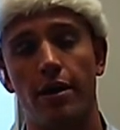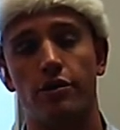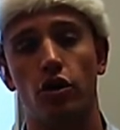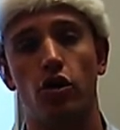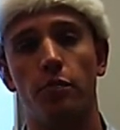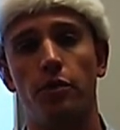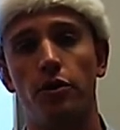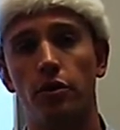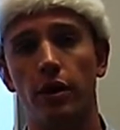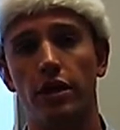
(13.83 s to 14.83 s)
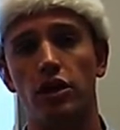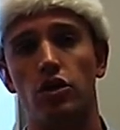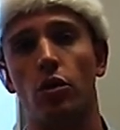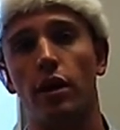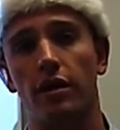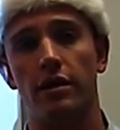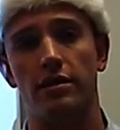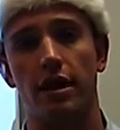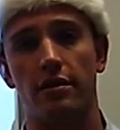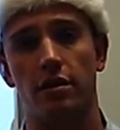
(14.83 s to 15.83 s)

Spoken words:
So I hope you enjoy these next